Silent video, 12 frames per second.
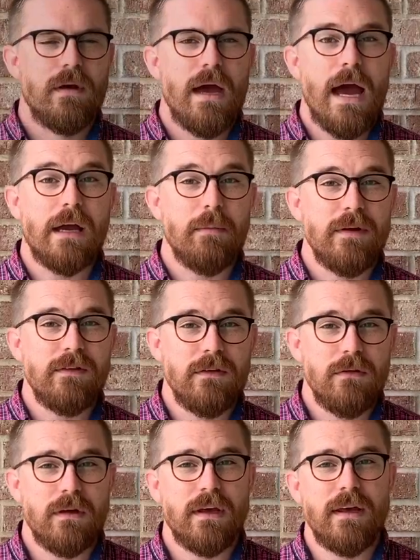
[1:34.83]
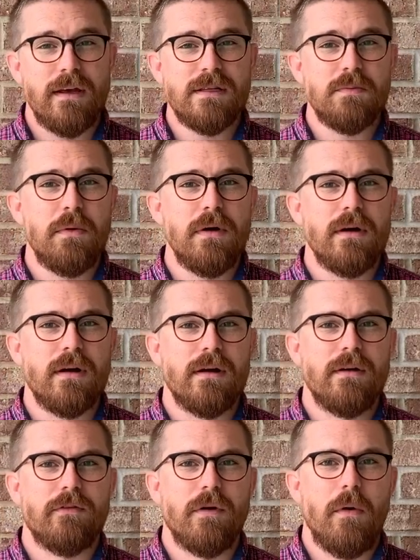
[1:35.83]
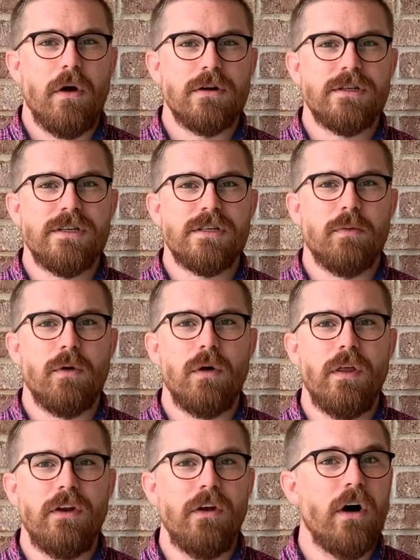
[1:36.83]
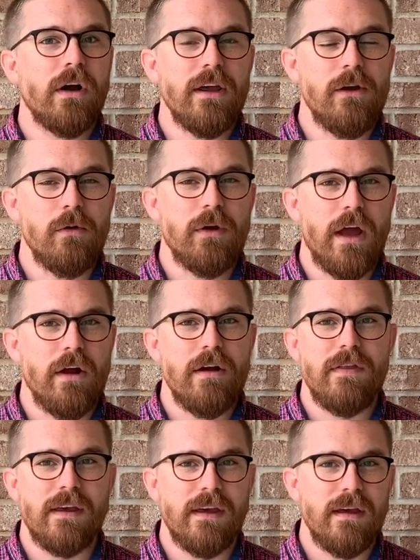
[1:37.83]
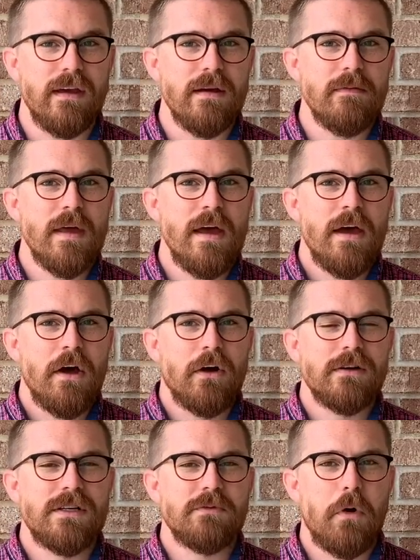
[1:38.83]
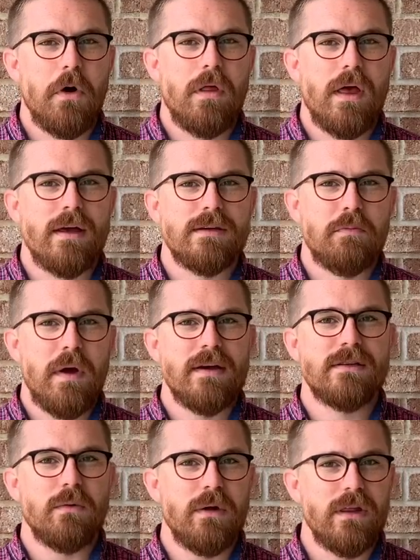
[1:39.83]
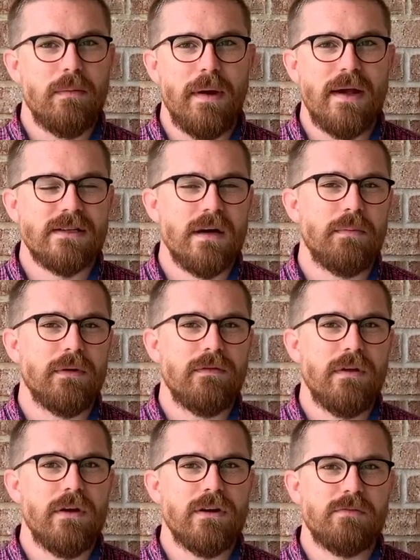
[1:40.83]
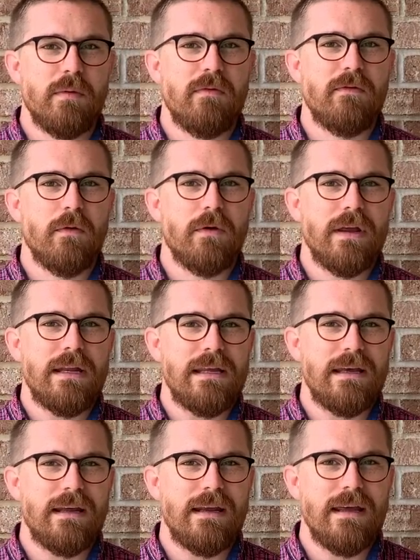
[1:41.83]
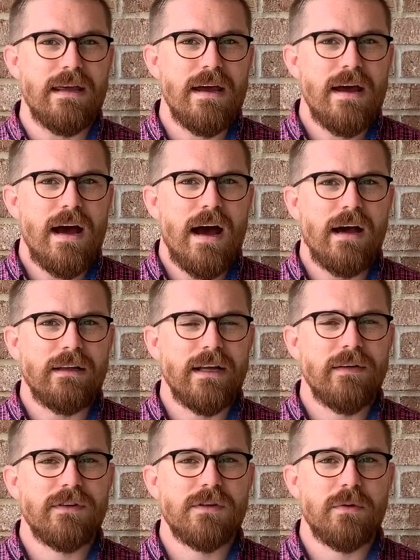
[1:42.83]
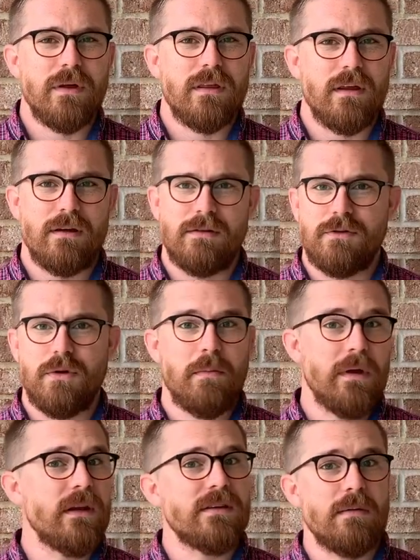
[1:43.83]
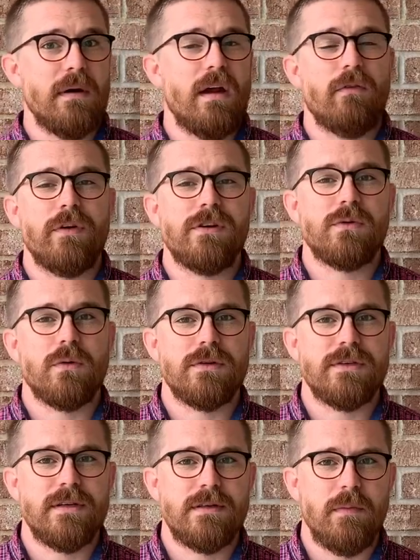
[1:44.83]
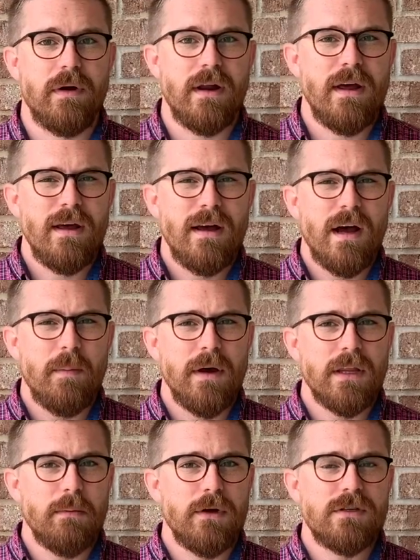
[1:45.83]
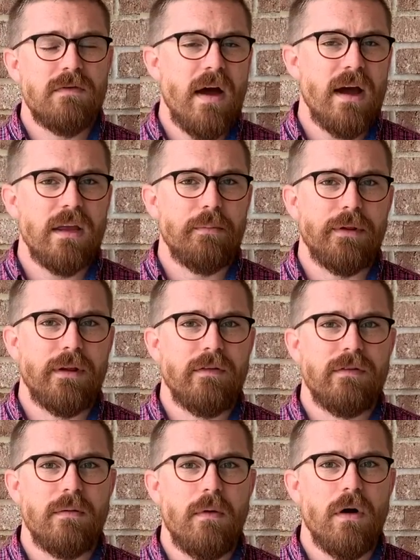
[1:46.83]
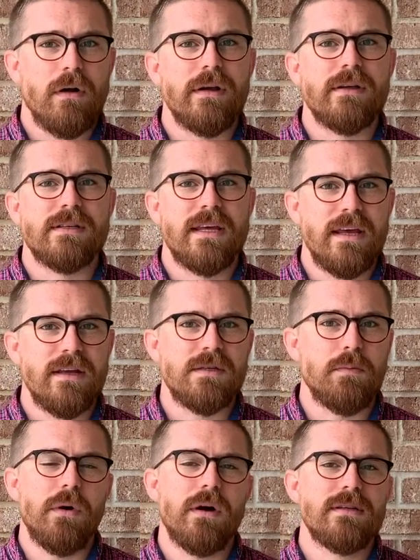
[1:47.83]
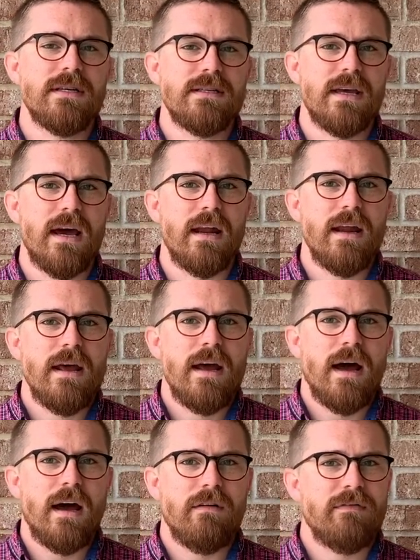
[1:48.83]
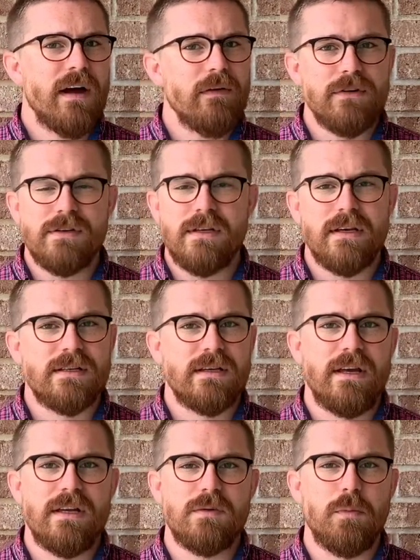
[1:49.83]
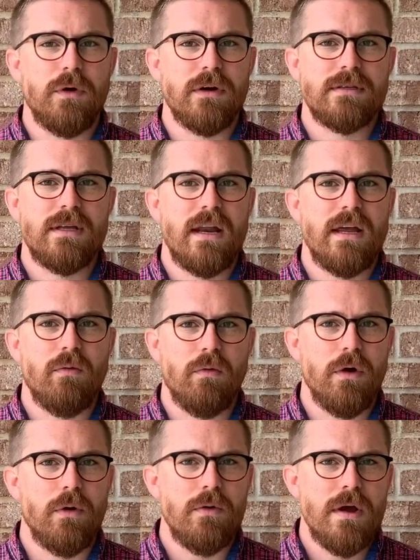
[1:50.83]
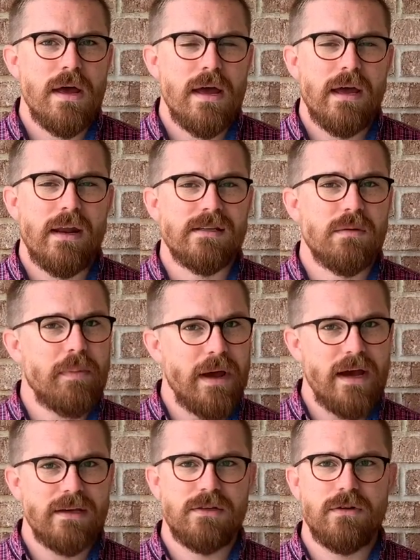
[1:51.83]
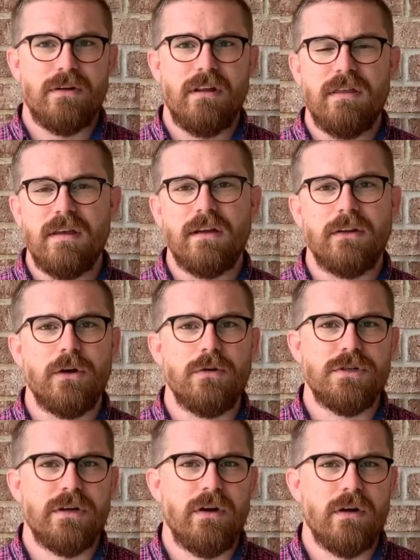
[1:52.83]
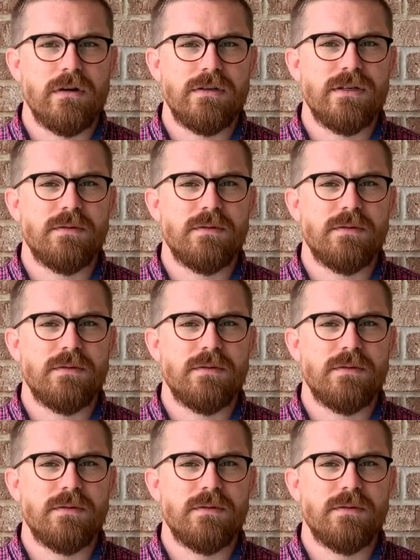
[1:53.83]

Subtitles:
I commend to you the kids' book from R.C. Sproul, The Donkey Who Carried the King. R.C. Sproul has passed away in the past couple of years, but before he did, he left us with a tremendous amount of resources, but among the most valuable of them are his kids' books. He's got 5 or 6 kids' books that he wrote, and as a pastor and a theologian, R.C.